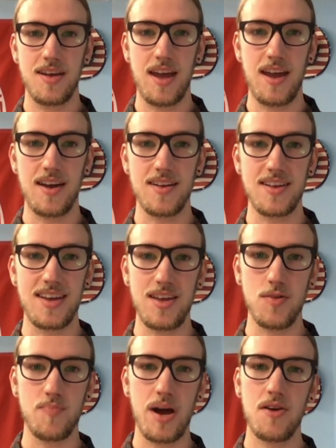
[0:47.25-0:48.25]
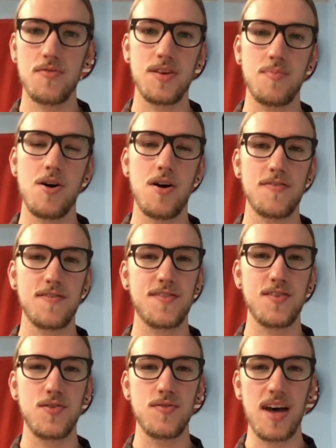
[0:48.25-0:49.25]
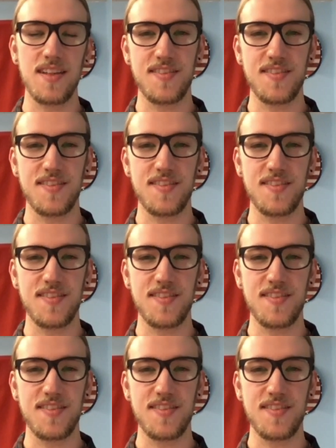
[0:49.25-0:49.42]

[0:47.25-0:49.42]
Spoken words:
And He empowered the apostles to do that